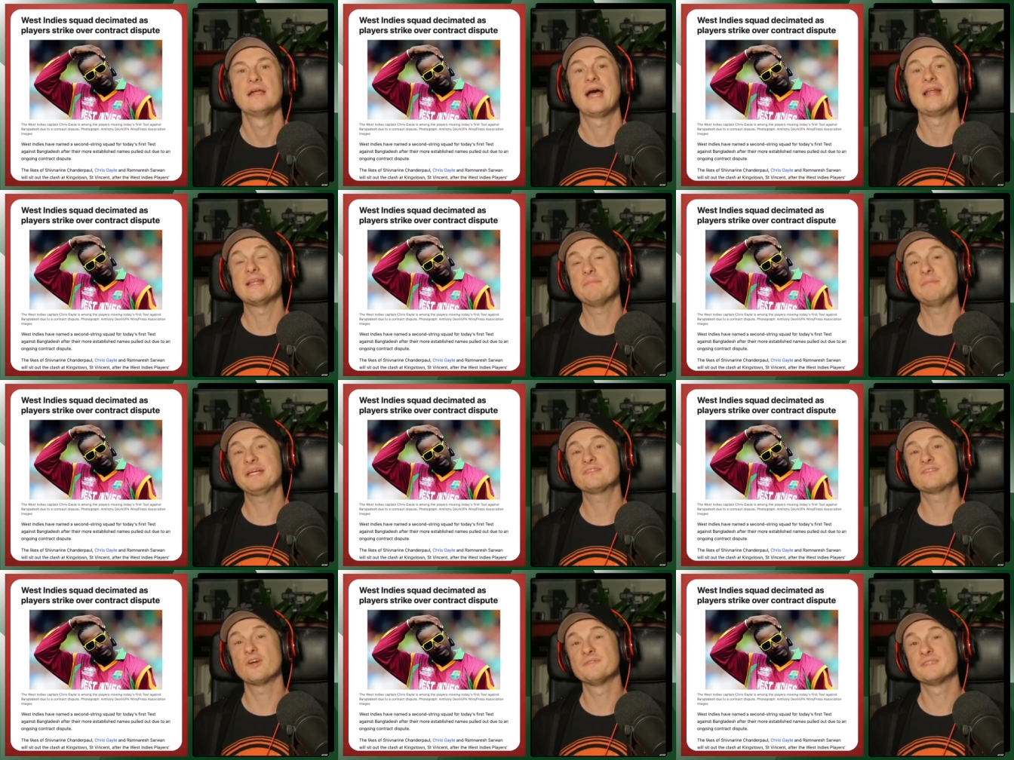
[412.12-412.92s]
And their
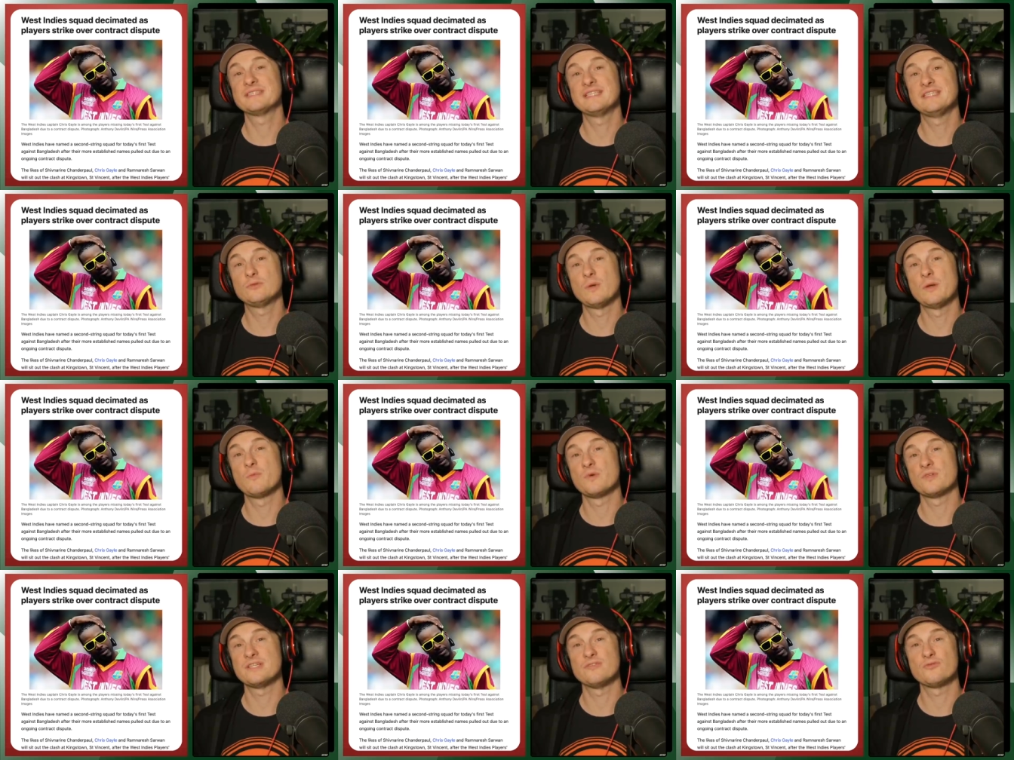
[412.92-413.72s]
biggest overseas win
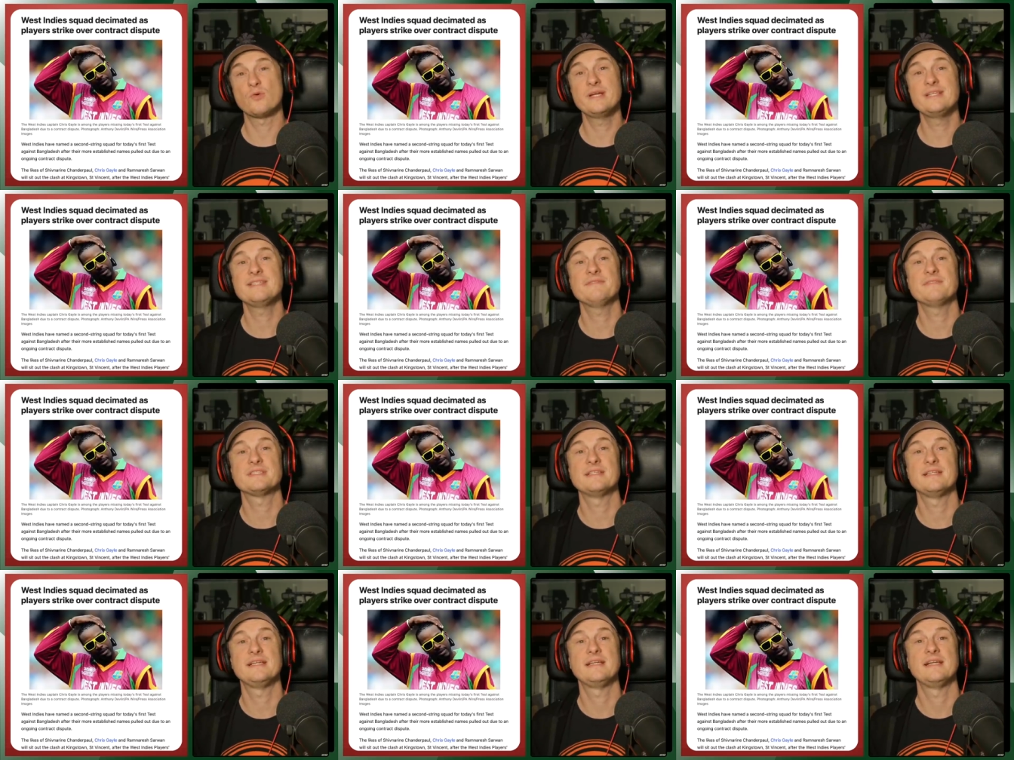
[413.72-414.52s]
was in twenty
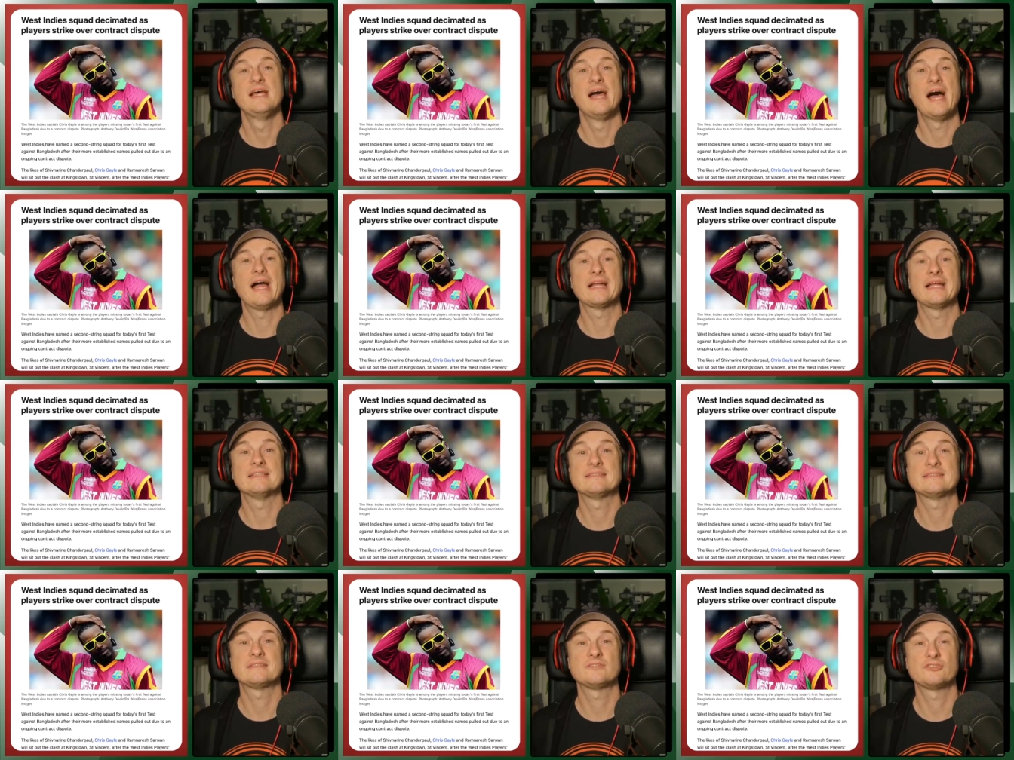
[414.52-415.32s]
seventeen
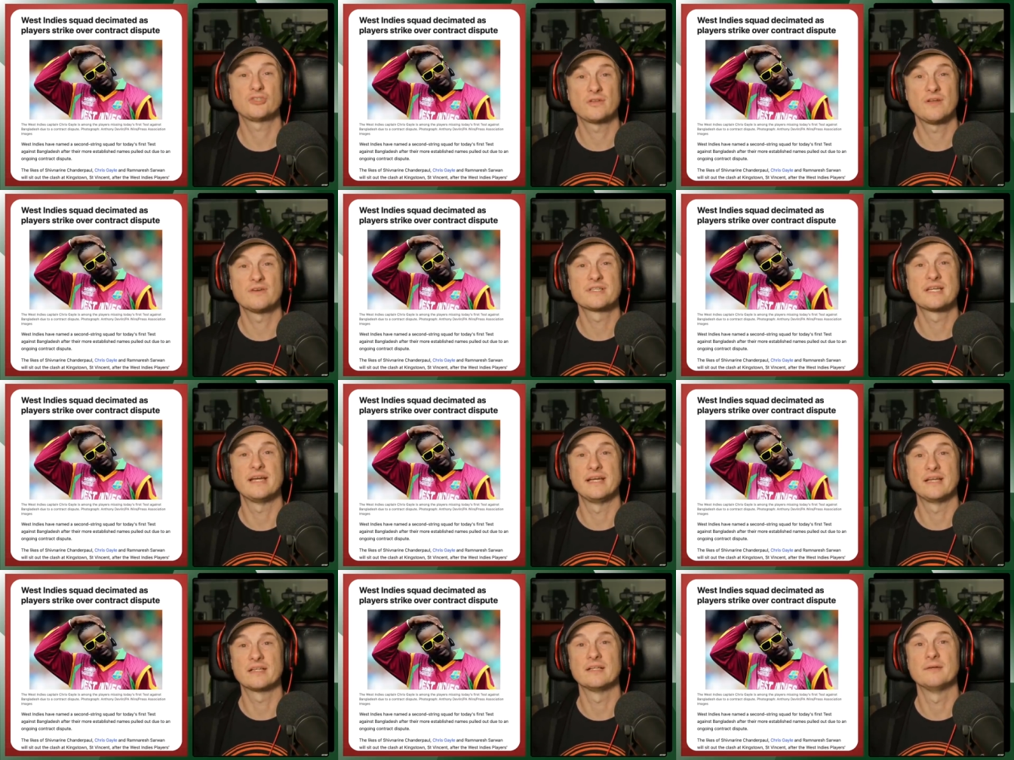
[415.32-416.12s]
against Sri Lanka
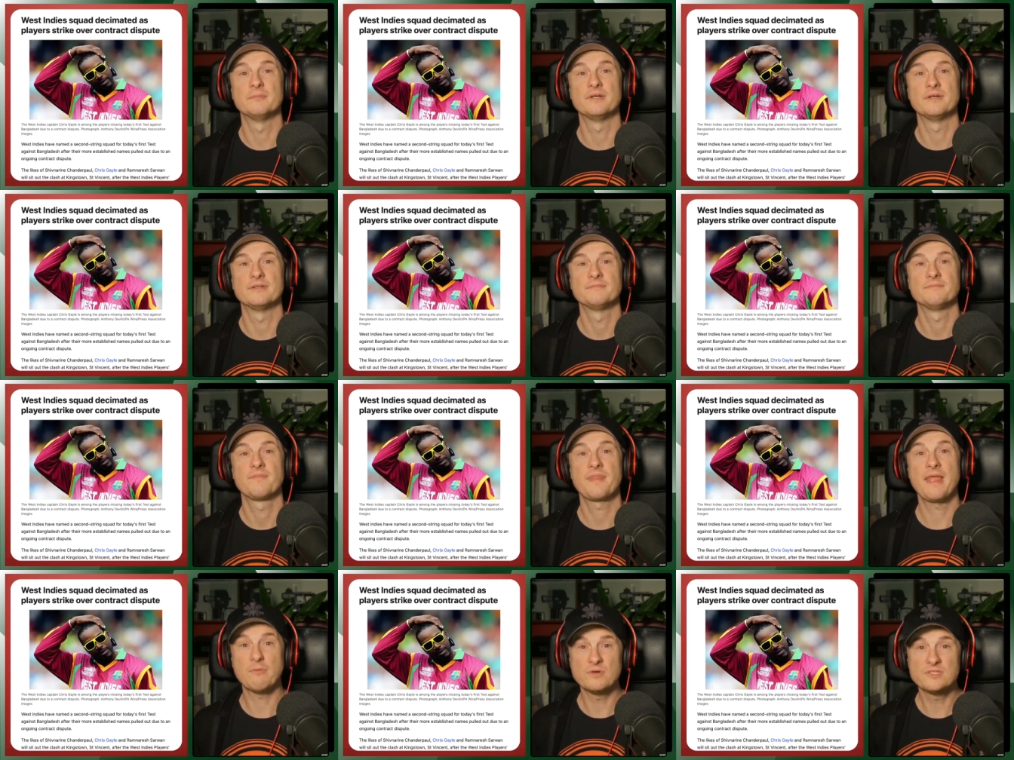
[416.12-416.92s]
in Colombo.
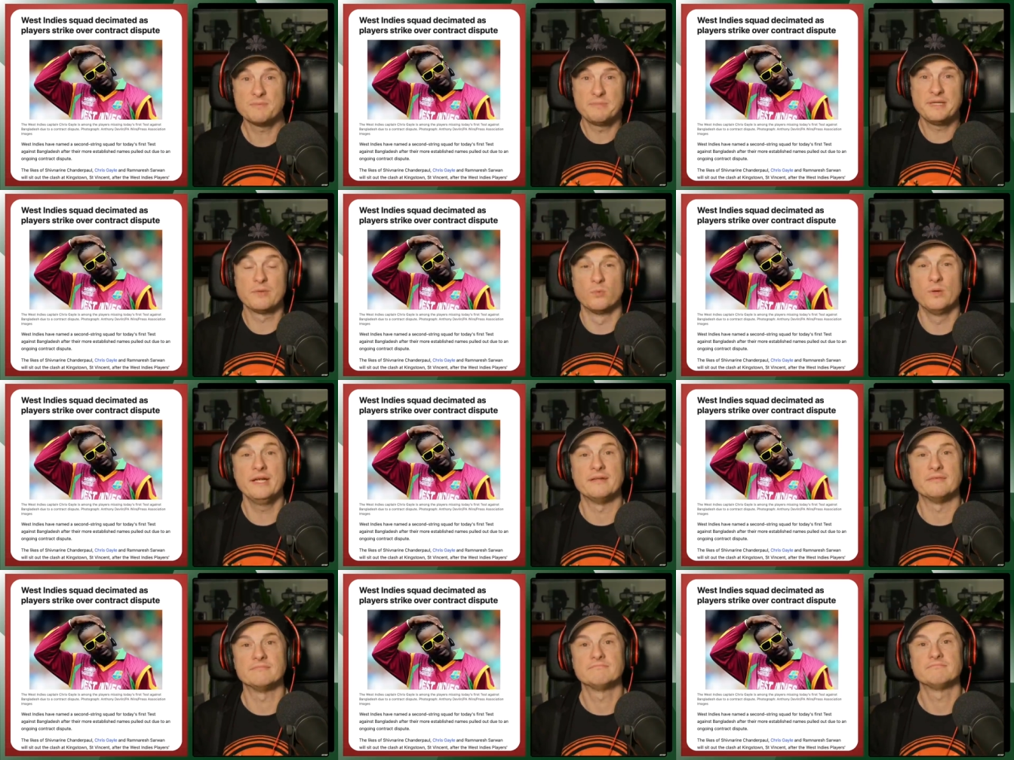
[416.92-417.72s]
That was a big
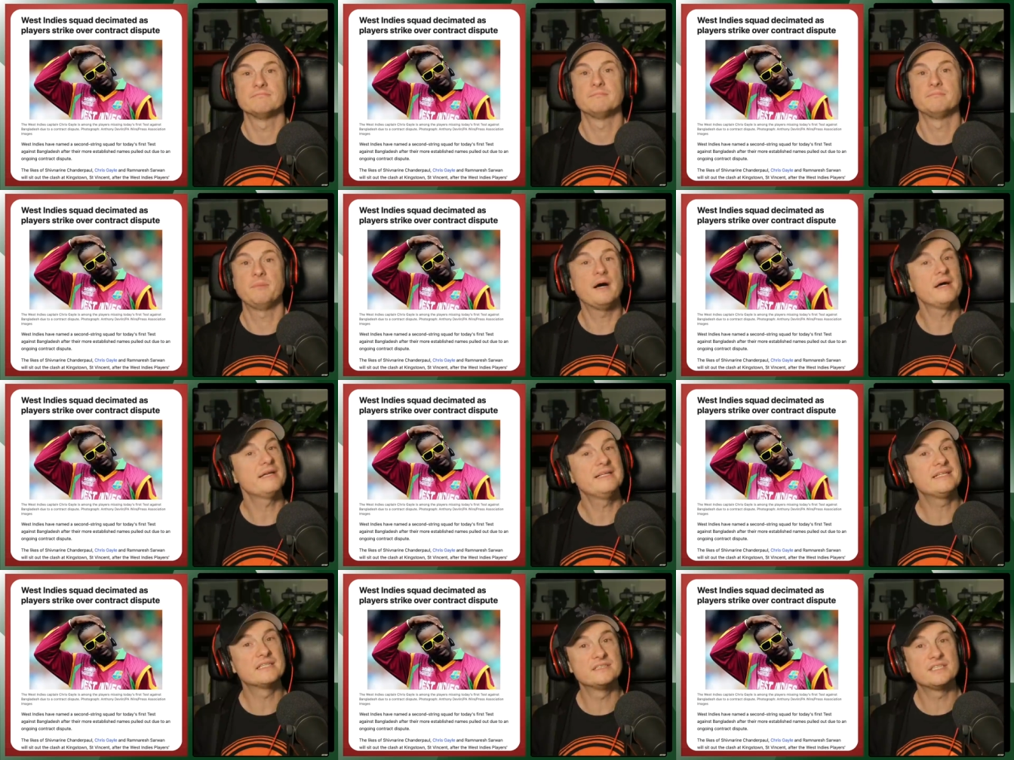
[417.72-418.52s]
win, but
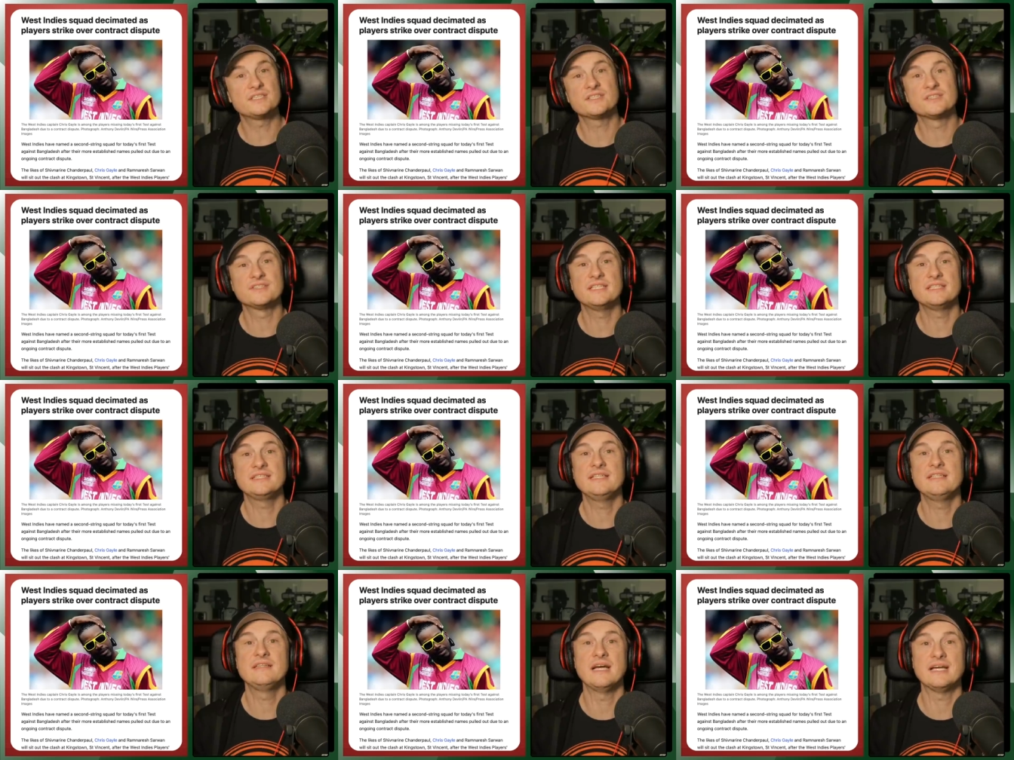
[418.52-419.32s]
in conditions that
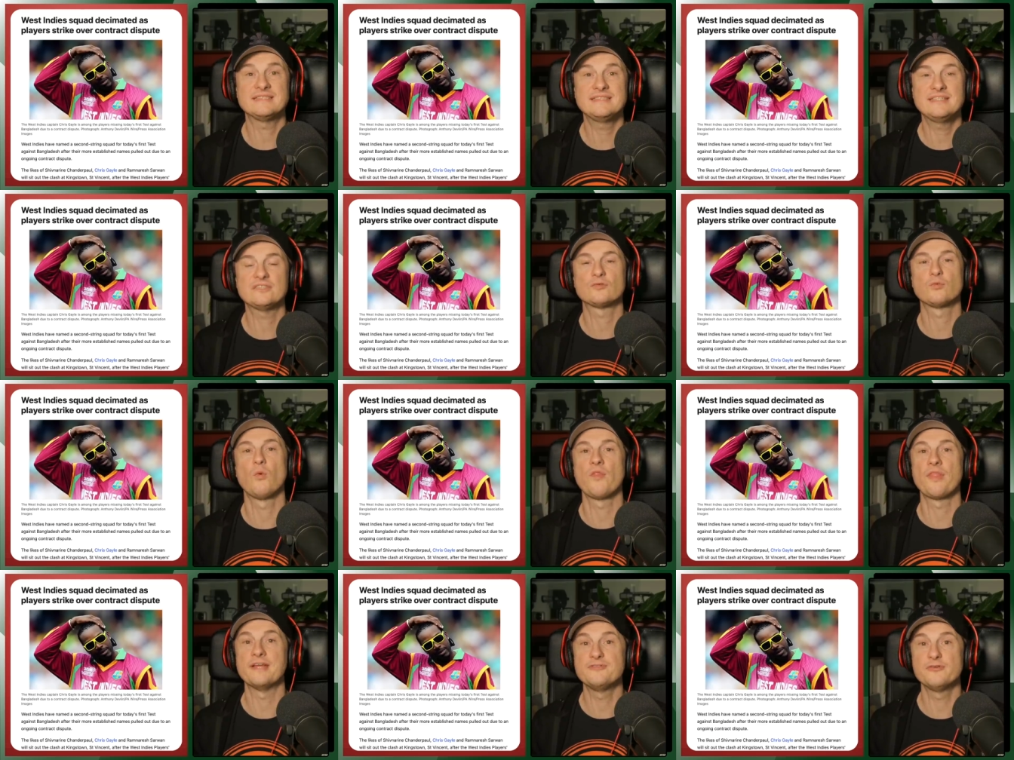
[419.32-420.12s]
did assist
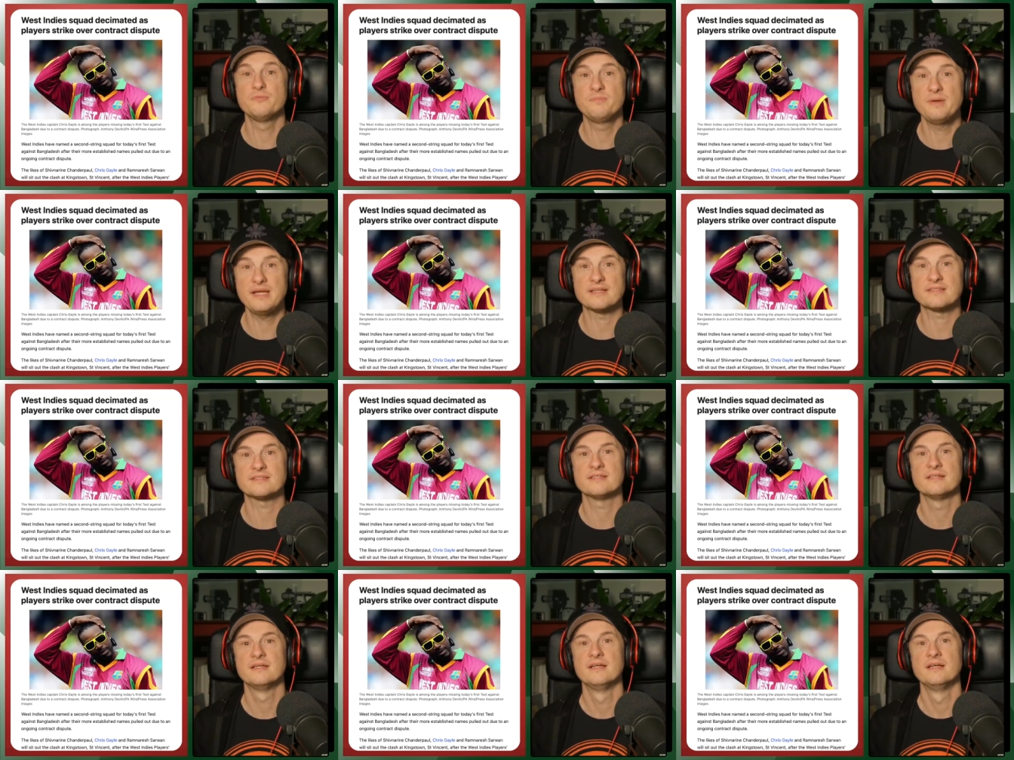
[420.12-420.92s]
what they do best.